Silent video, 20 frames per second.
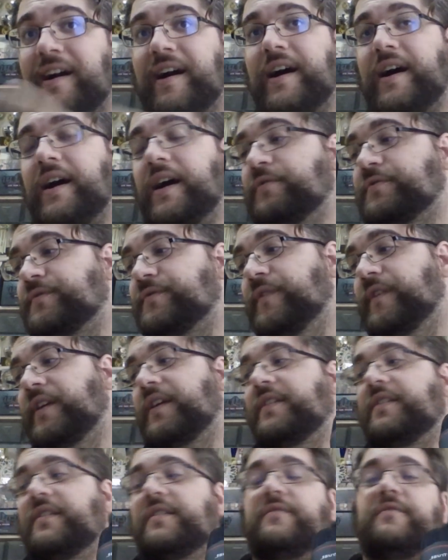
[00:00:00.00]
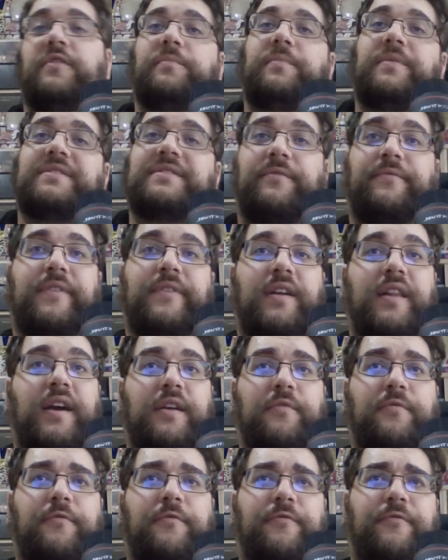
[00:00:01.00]
I was thinking it will be something
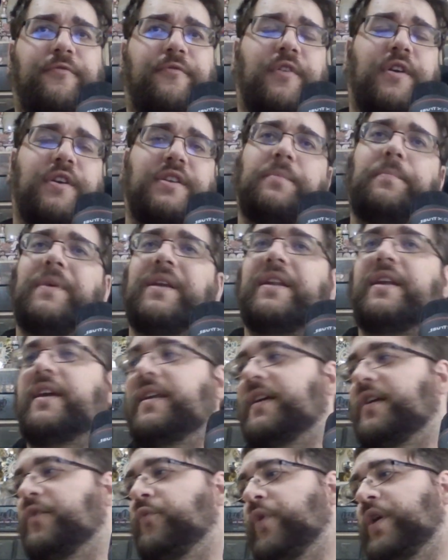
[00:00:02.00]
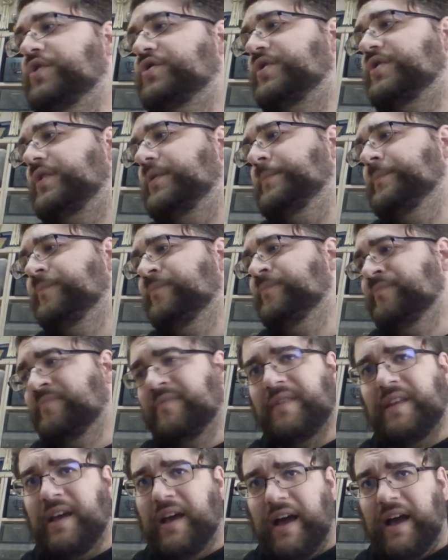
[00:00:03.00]
like 30-minute adventure.
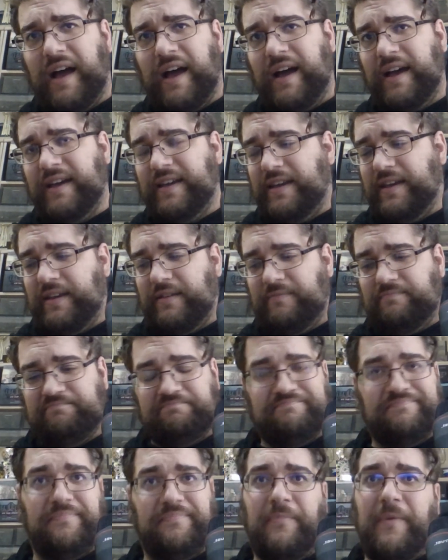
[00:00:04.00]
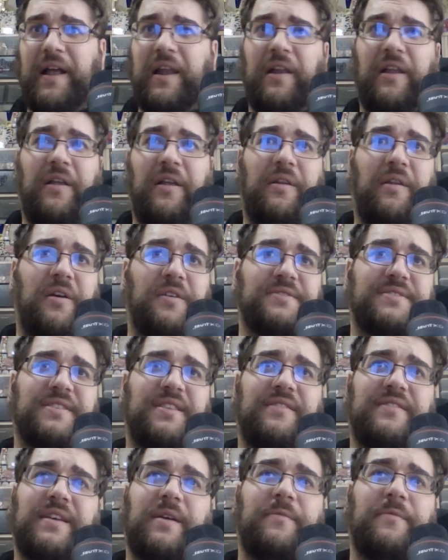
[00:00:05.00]
I
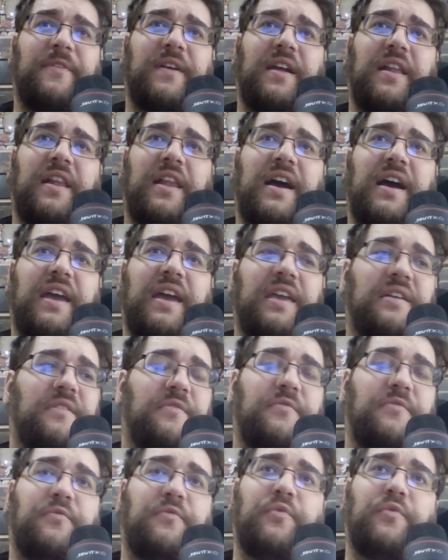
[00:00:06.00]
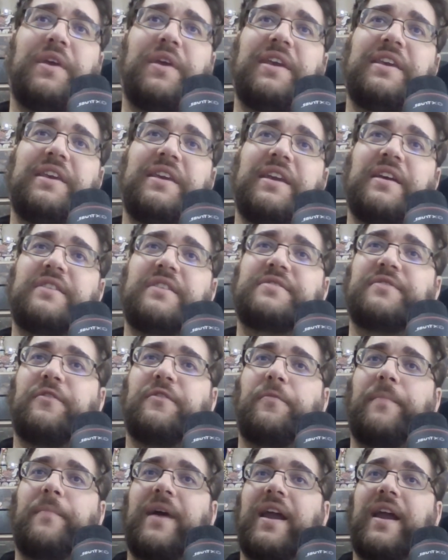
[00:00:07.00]
lost something like 3 years of
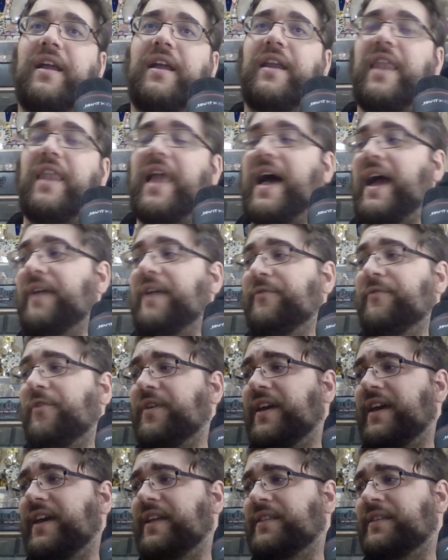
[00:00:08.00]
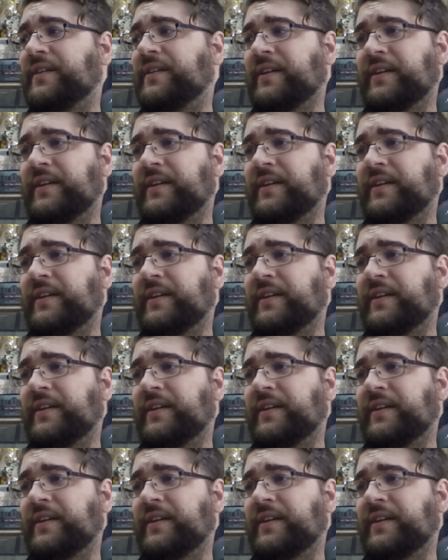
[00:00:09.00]
my life on it.